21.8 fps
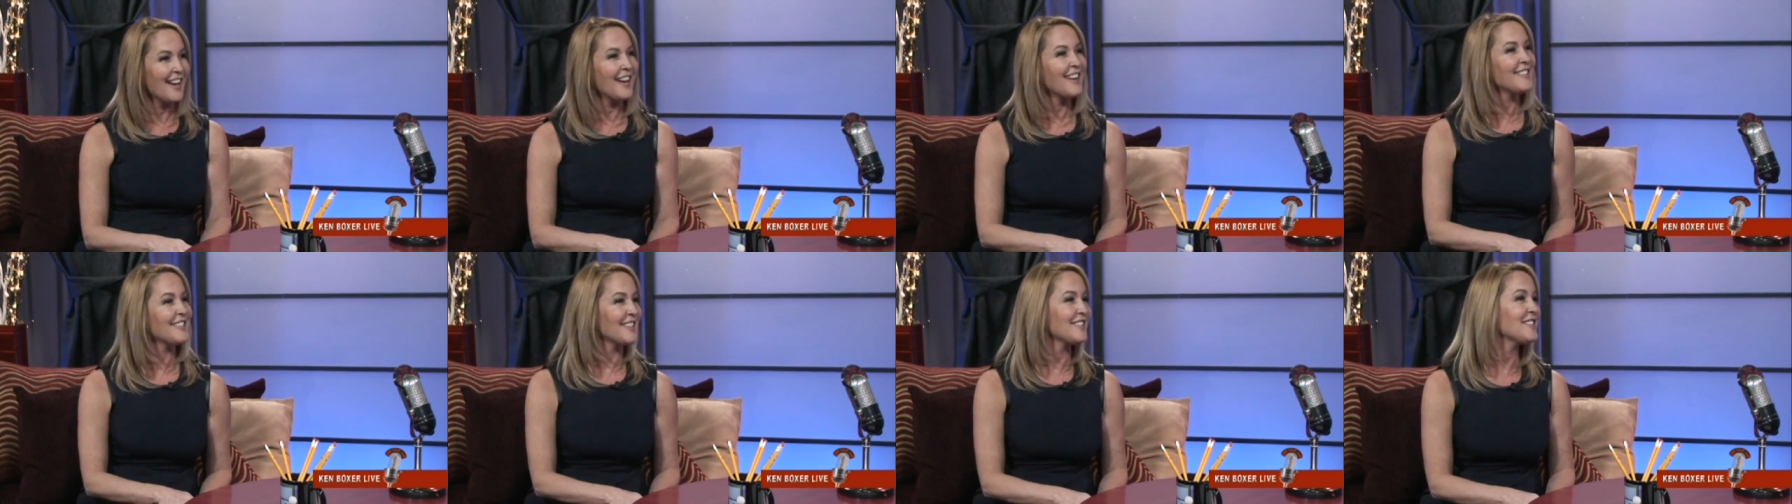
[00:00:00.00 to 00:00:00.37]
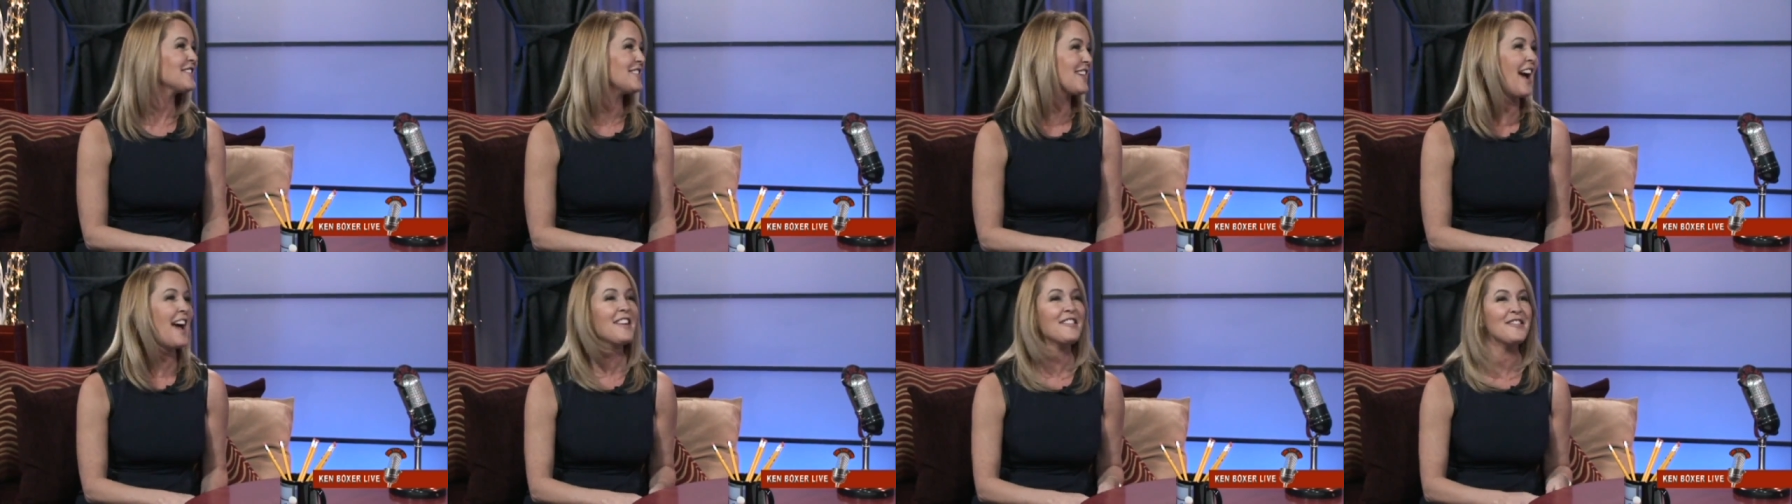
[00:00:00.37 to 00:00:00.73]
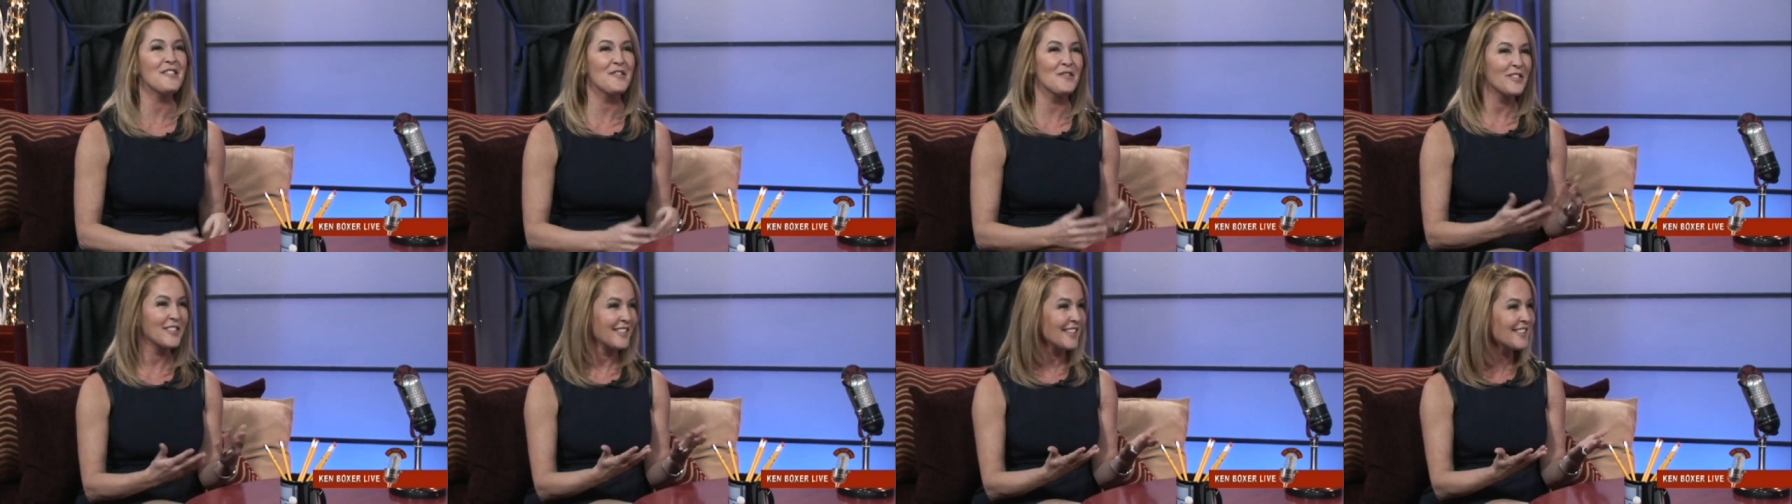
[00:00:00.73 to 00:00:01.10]
I, I don't
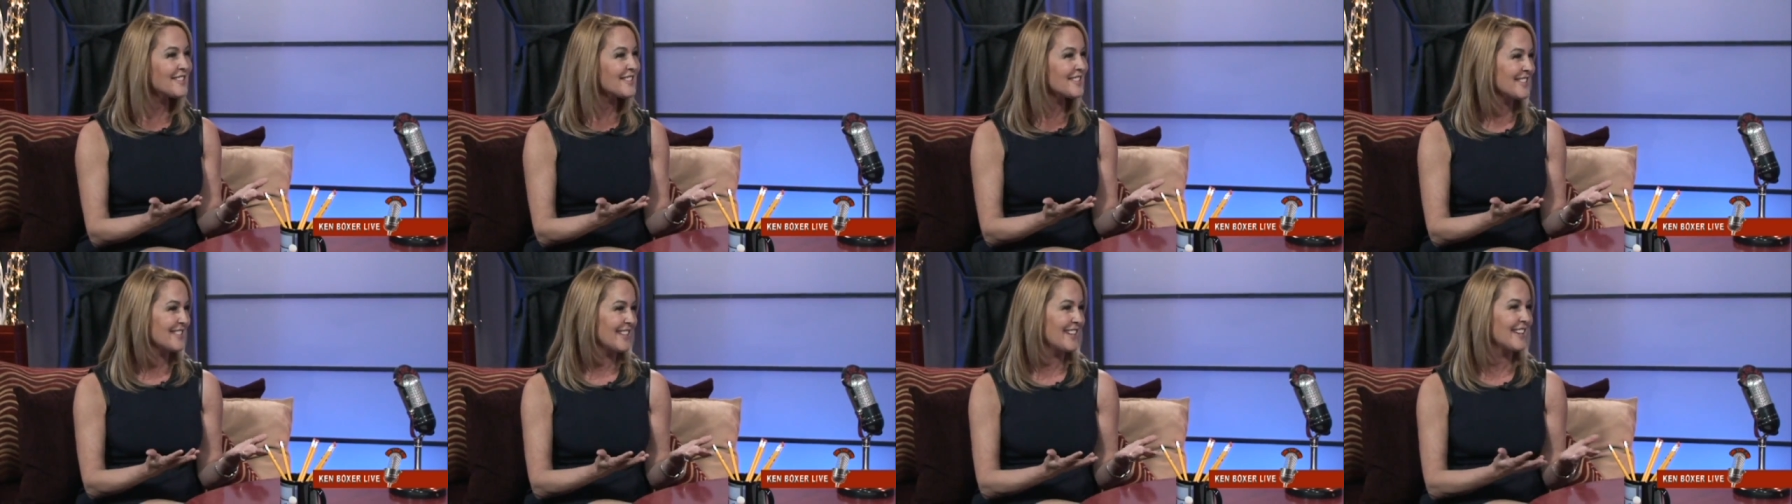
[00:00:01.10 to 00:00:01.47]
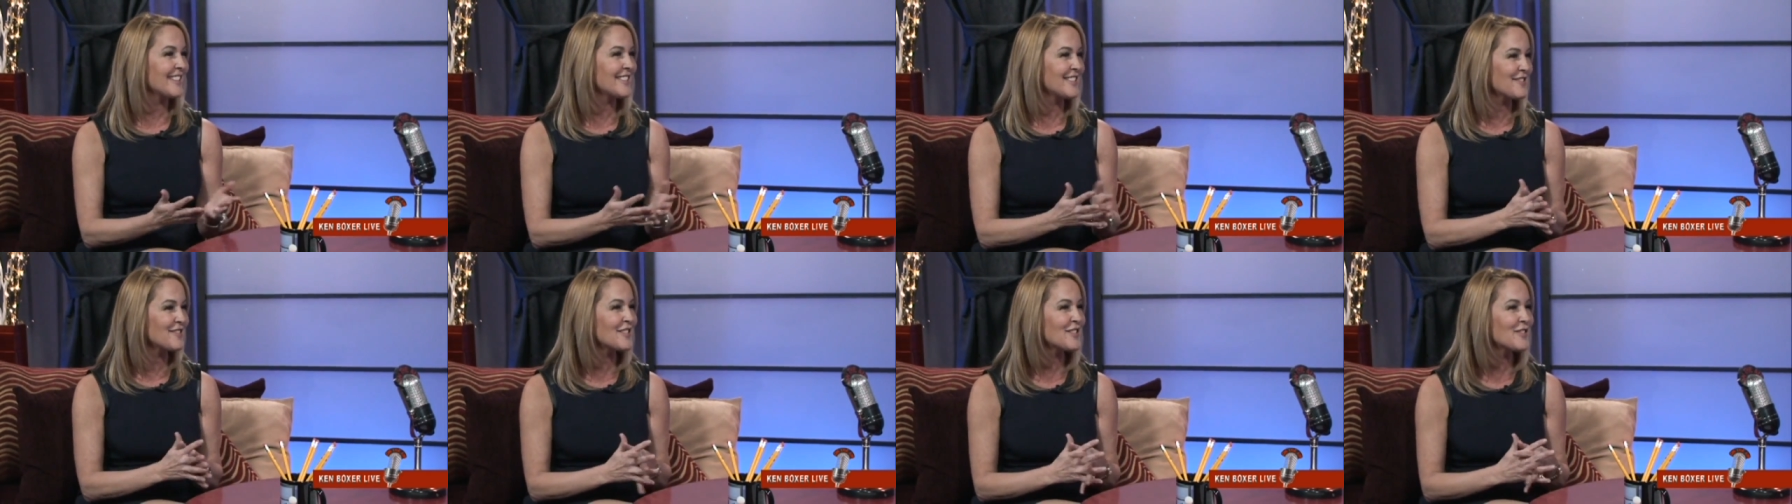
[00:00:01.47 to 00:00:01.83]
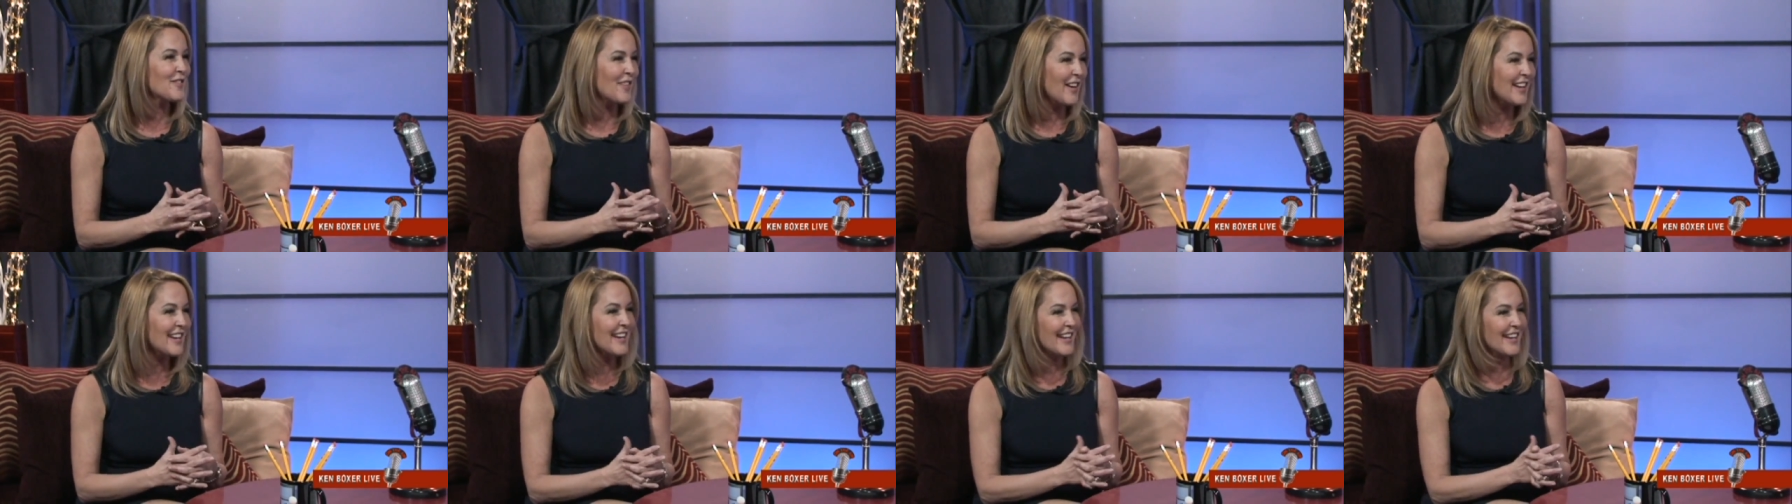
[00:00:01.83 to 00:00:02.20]
know if it was interesting. She was
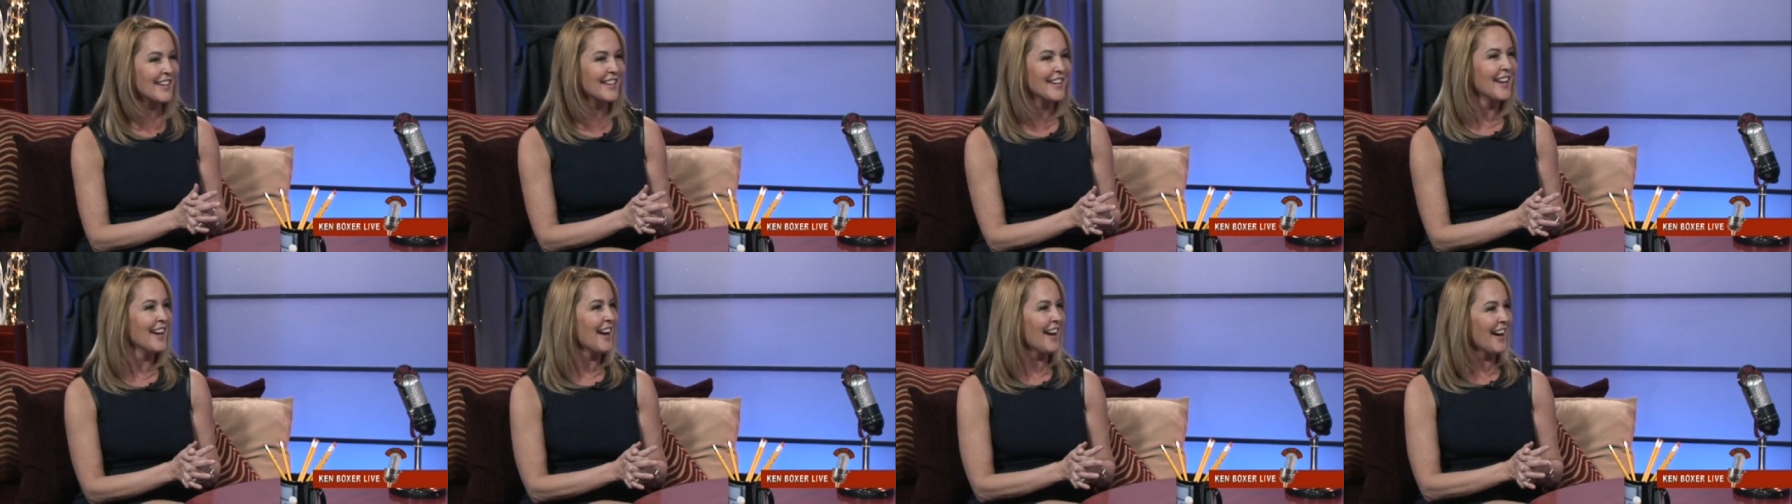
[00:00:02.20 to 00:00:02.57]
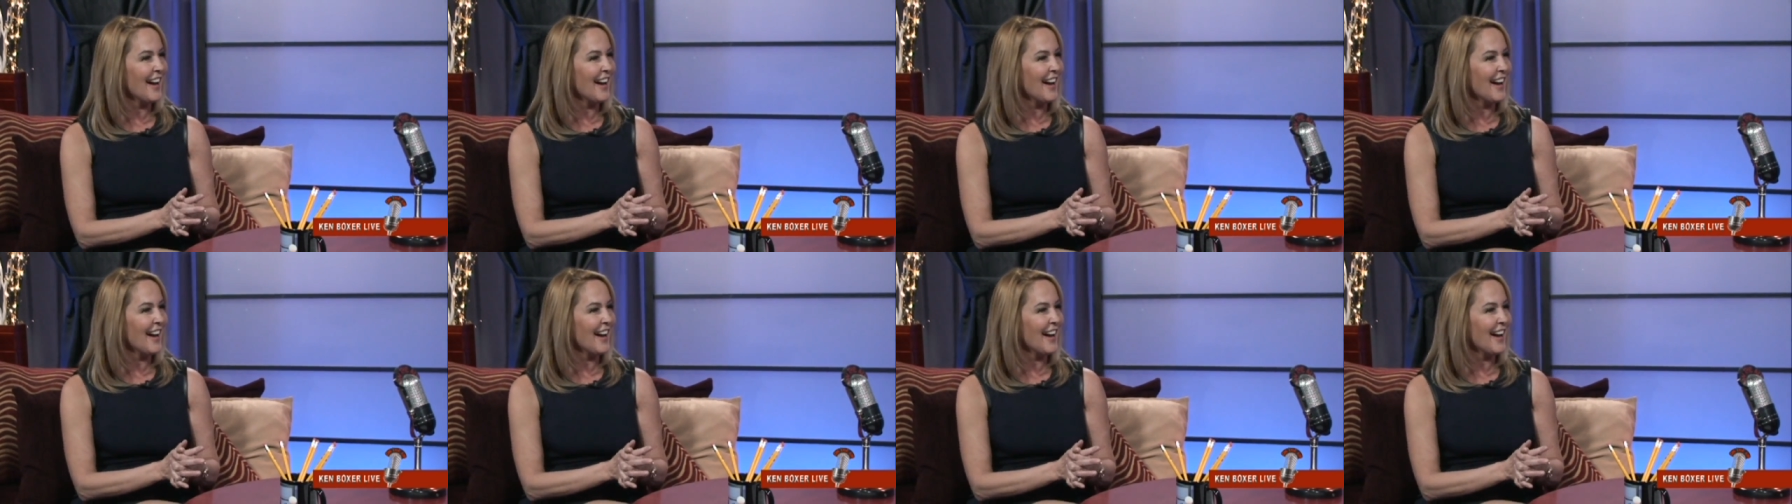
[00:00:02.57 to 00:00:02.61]
funny.